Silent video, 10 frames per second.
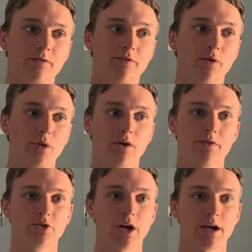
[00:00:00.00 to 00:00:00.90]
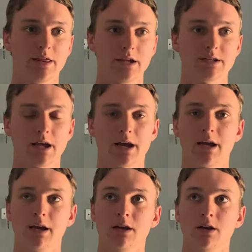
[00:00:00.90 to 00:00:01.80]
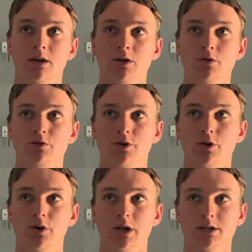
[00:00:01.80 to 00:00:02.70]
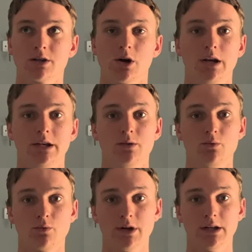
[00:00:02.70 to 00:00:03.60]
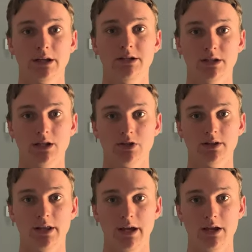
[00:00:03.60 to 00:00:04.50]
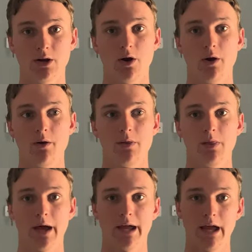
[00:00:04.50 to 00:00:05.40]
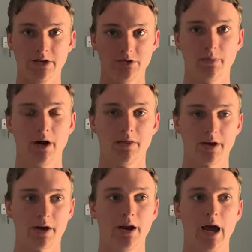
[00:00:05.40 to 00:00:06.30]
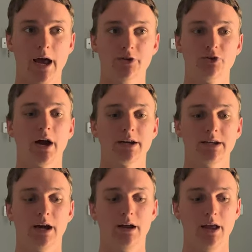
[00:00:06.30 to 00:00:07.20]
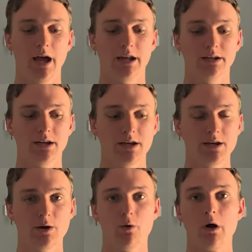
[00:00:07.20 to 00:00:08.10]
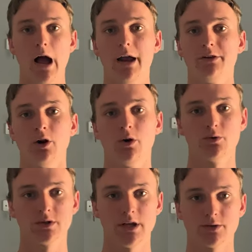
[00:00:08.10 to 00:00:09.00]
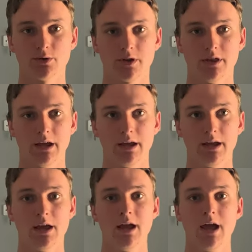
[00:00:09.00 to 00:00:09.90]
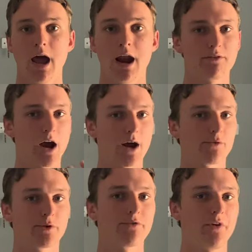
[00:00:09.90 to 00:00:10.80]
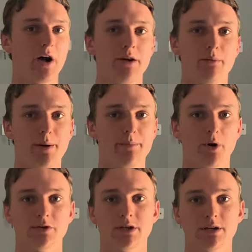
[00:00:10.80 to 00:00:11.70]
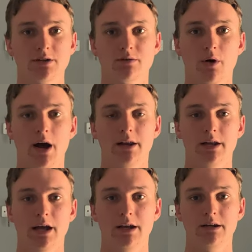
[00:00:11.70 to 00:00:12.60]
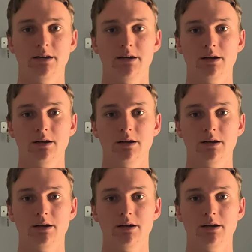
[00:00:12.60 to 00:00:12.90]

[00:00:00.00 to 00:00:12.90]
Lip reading: fallen off the track of this. Like 2 years ago, I did it really diligently, you know, like each month I kind of had it tracked out and had goals and that sort of thing. And I've kind of refined my process throughout it, and